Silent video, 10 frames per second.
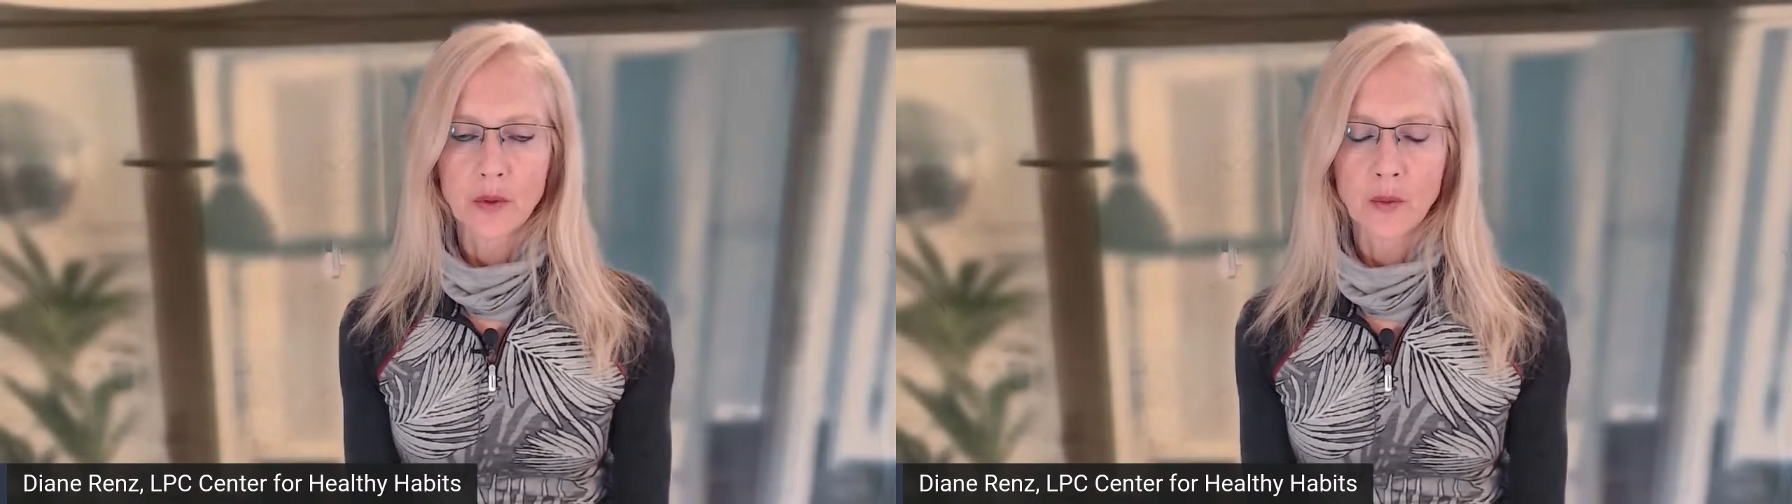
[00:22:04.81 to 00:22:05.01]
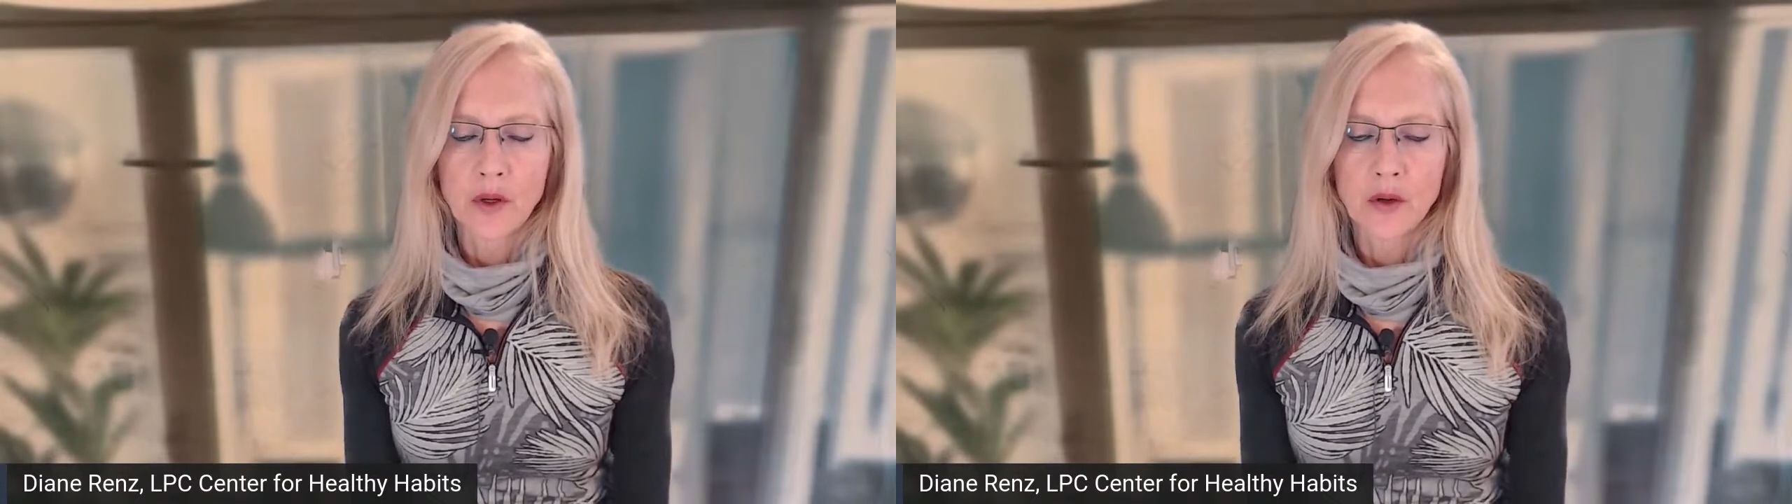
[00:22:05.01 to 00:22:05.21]

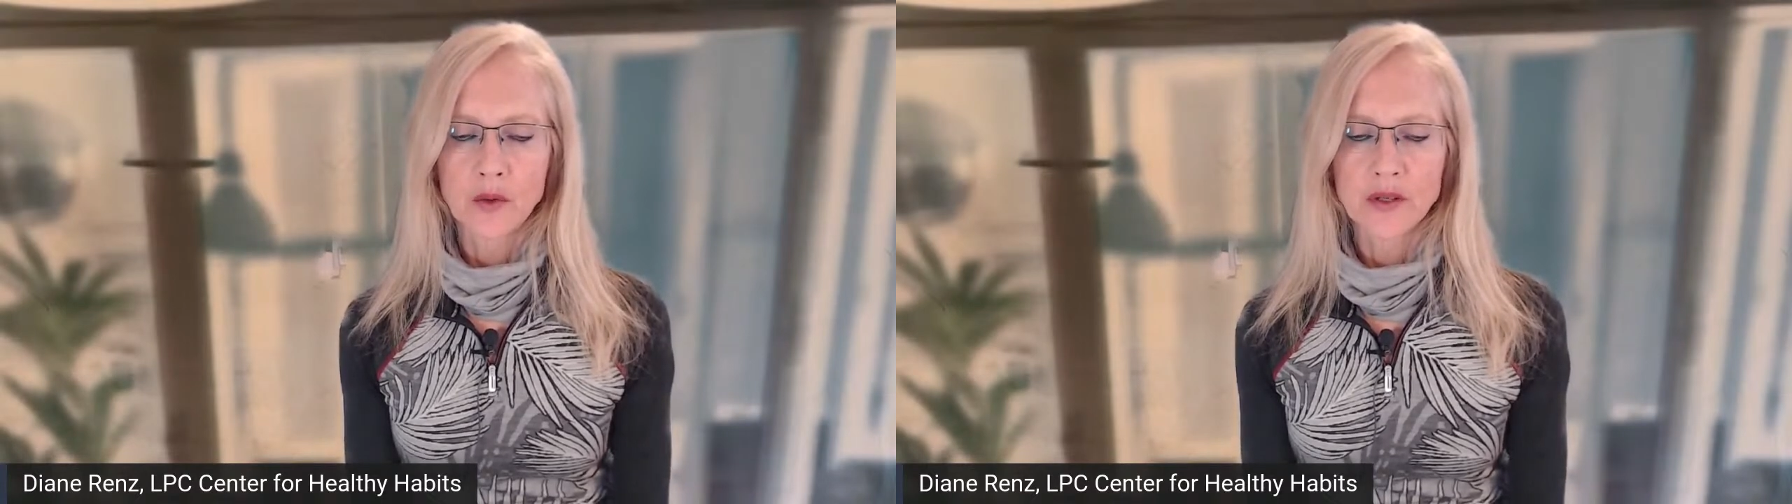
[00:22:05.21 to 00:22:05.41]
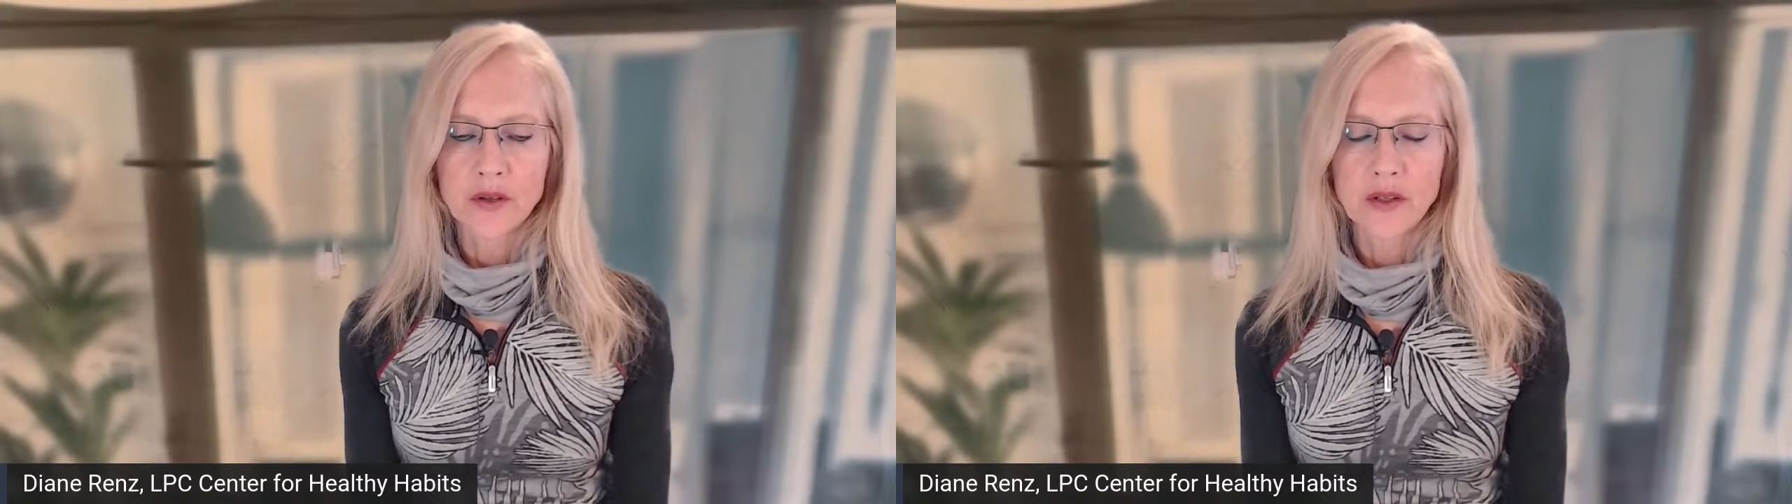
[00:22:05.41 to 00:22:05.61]
we're
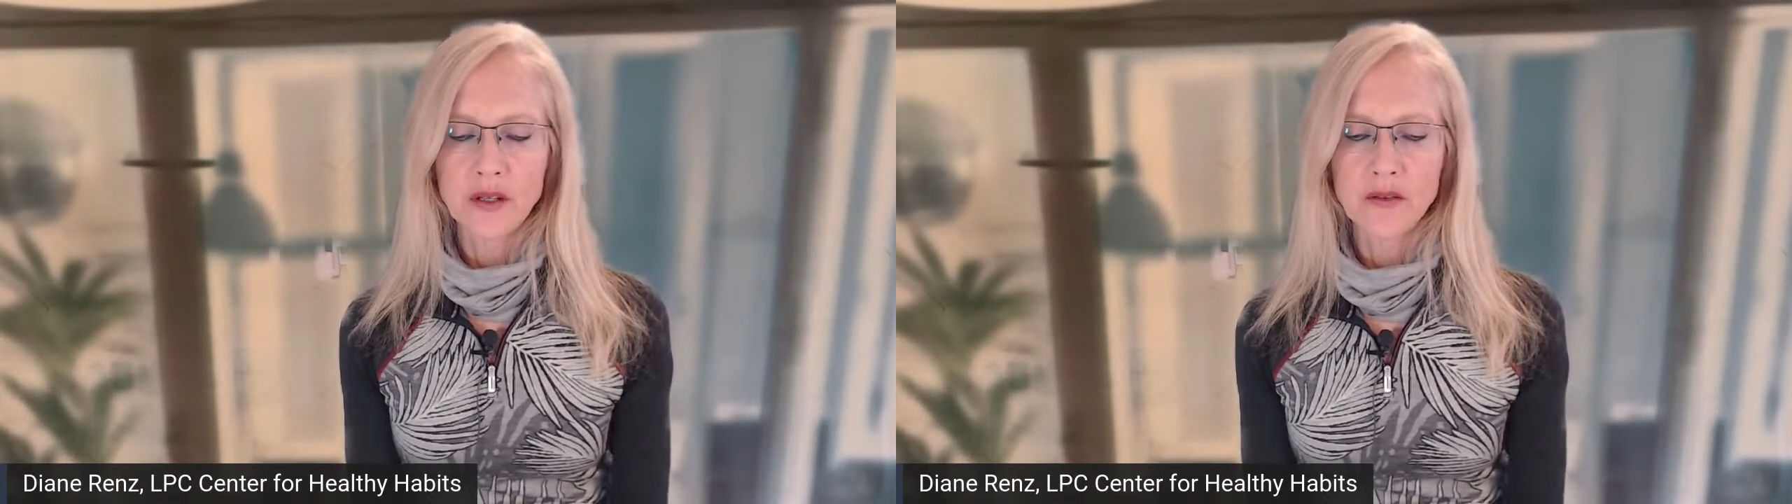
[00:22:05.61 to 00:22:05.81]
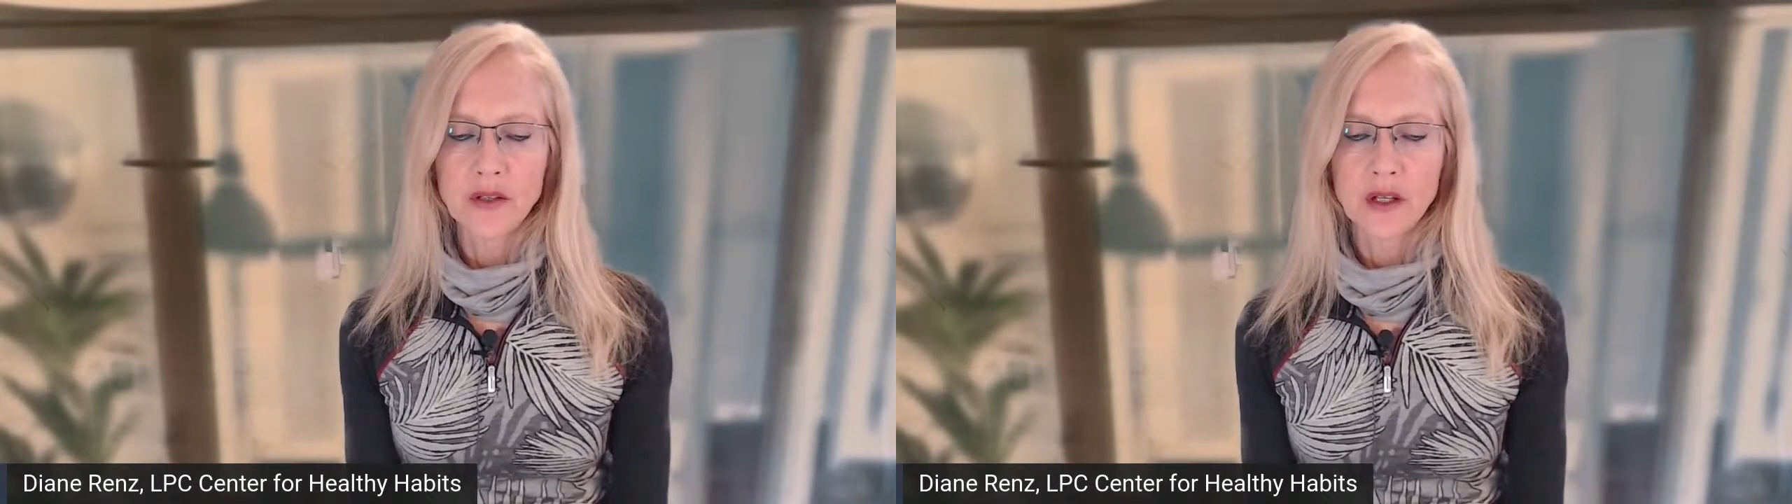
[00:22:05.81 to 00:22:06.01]

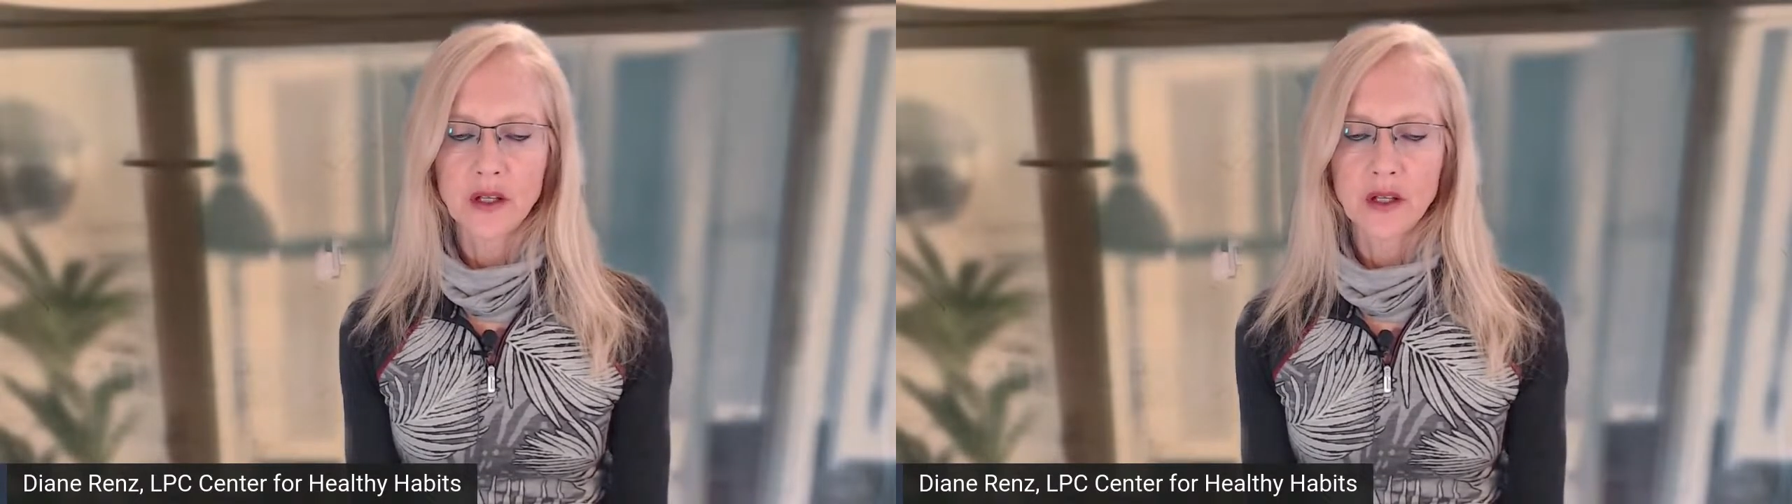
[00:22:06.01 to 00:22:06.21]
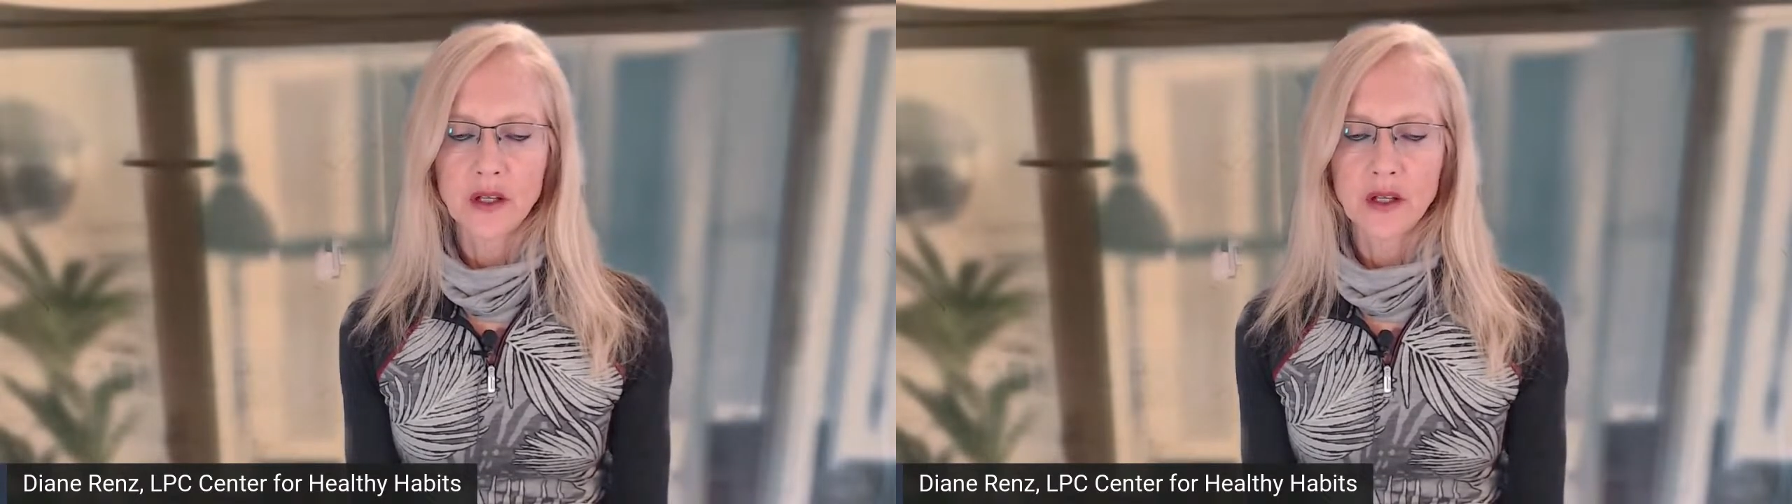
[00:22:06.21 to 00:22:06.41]
receiving
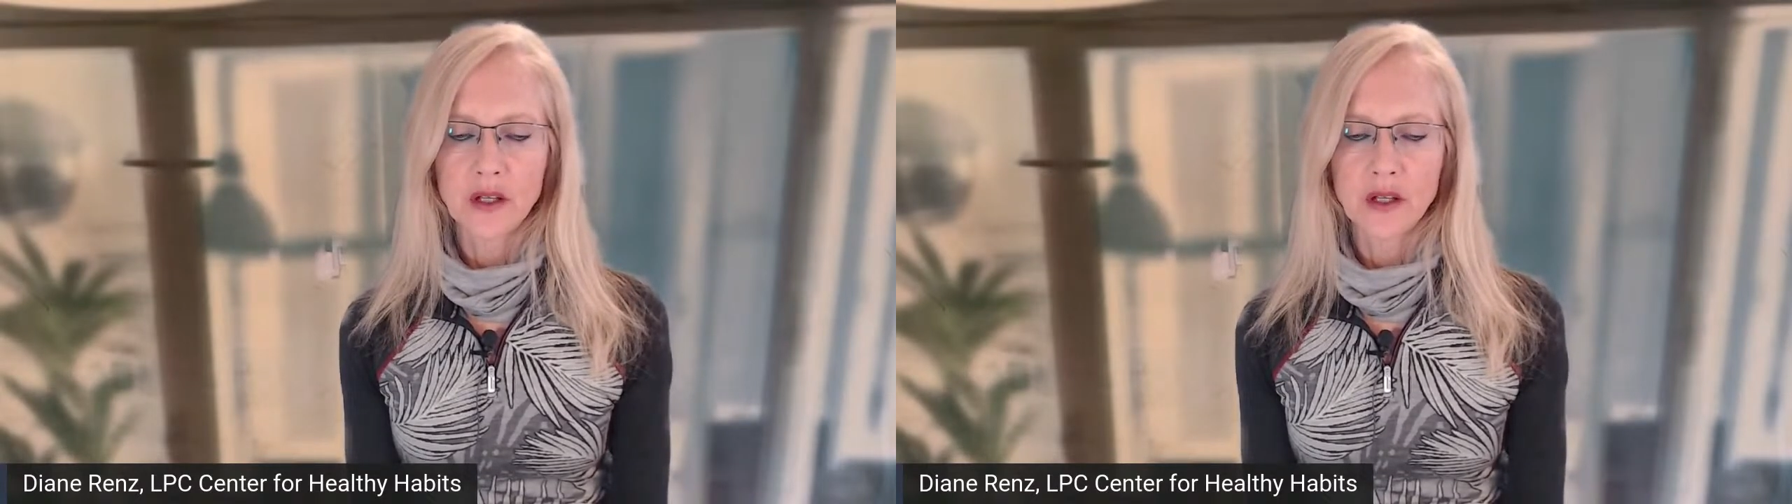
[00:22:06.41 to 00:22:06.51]
each other